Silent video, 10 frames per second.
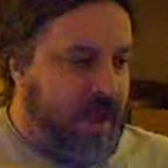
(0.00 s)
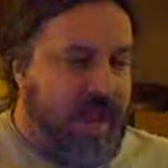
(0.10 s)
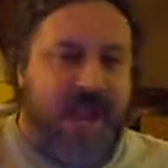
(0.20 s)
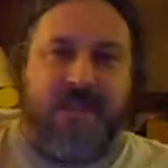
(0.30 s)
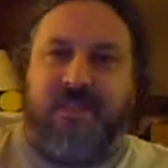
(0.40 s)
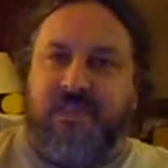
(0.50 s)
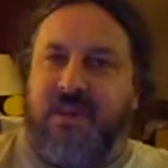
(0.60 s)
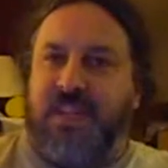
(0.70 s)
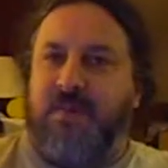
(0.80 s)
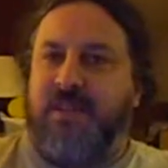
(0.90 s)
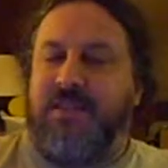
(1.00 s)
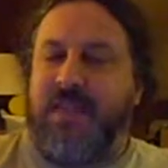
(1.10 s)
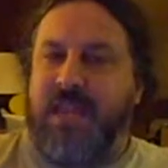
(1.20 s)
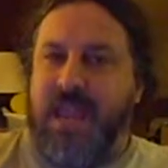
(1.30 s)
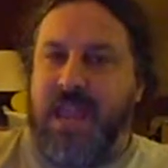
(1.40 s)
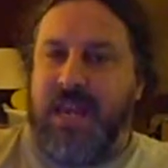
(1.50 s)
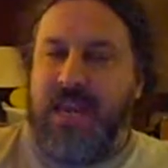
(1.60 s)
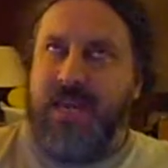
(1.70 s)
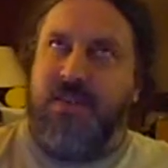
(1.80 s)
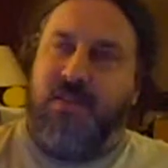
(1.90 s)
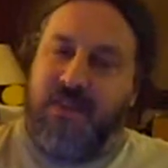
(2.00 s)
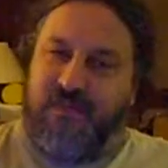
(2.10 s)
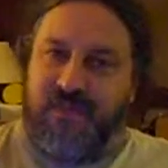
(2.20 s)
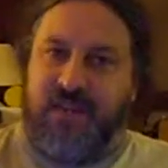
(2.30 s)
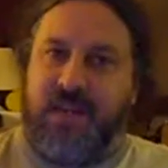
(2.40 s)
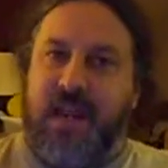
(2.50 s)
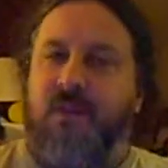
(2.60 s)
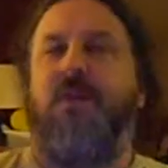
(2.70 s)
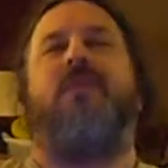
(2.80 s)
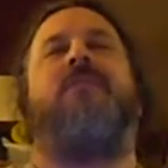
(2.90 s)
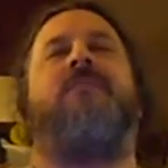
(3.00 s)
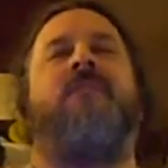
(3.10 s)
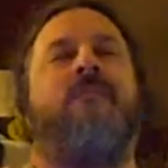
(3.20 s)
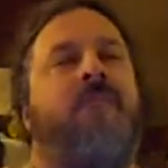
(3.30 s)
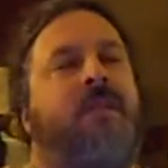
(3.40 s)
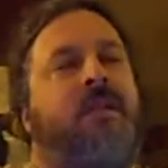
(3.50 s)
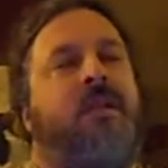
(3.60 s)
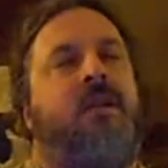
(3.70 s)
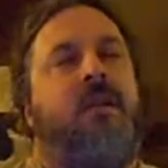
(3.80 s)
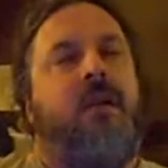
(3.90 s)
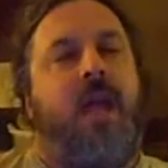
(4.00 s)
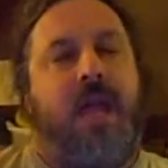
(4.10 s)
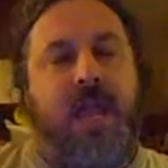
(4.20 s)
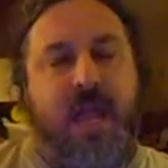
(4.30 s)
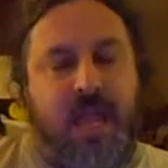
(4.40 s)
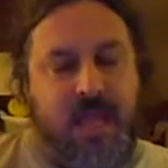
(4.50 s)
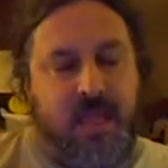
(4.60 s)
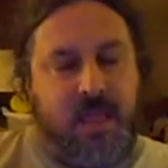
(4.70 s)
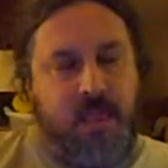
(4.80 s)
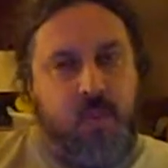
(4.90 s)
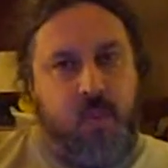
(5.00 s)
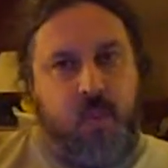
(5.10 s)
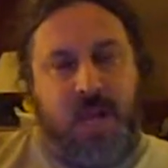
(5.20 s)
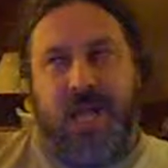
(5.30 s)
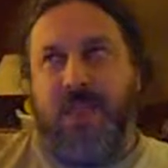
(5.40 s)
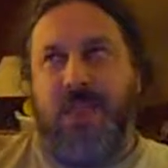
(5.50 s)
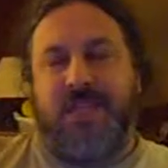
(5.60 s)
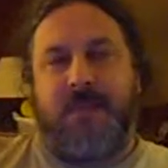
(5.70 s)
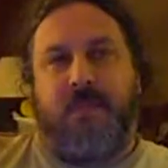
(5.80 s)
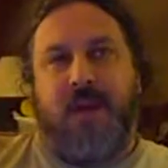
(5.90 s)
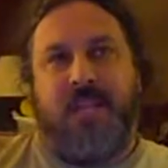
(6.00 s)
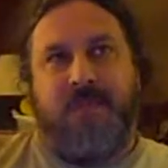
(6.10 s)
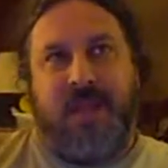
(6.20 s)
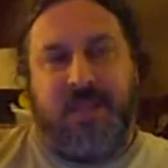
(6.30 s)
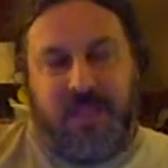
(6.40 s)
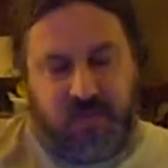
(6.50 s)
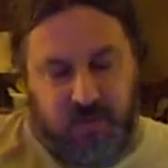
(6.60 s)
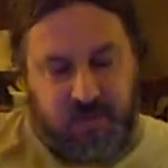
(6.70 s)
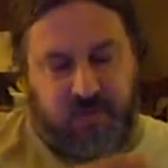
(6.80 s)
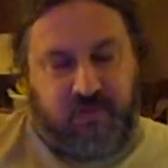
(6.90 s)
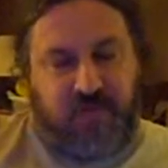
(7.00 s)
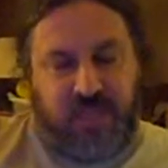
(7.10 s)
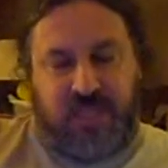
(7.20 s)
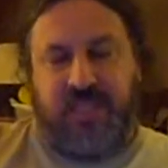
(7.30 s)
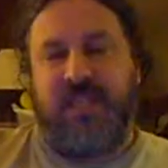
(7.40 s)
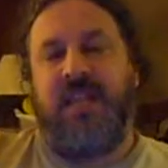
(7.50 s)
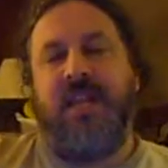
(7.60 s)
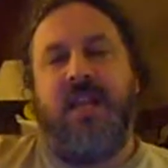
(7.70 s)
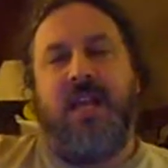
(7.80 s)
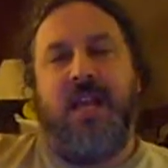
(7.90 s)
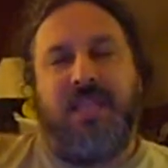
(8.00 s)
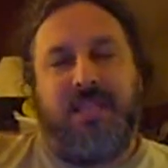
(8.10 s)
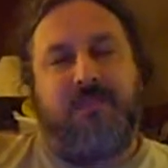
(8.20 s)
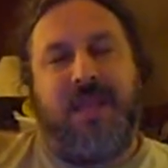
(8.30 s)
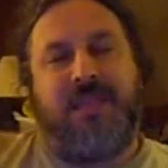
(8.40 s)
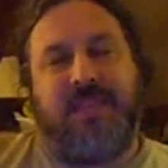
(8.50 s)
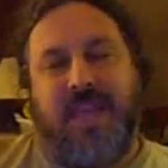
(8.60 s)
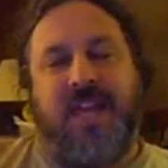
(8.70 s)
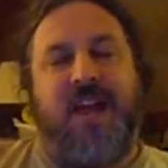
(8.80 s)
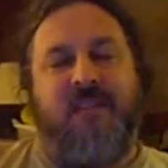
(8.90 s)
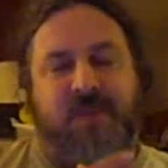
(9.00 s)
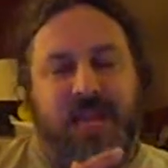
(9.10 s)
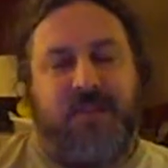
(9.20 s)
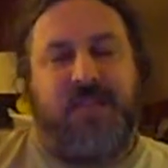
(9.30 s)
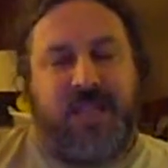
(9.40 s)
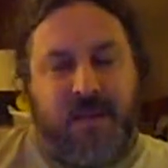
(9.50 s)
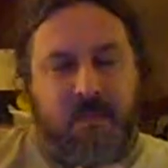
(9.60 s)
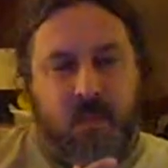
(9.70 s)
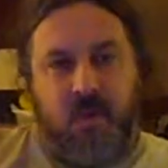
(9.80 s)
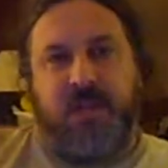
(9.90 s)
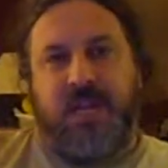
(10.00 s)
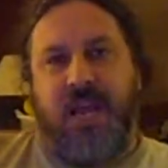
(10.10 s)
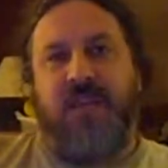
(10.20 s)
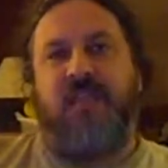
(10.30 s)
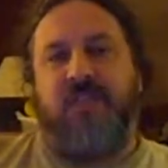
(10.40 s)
I have to fit as much as I can into that 15 hours. And what this upgrade has meant in terms of efficiency has meant that I've been able to get more done in the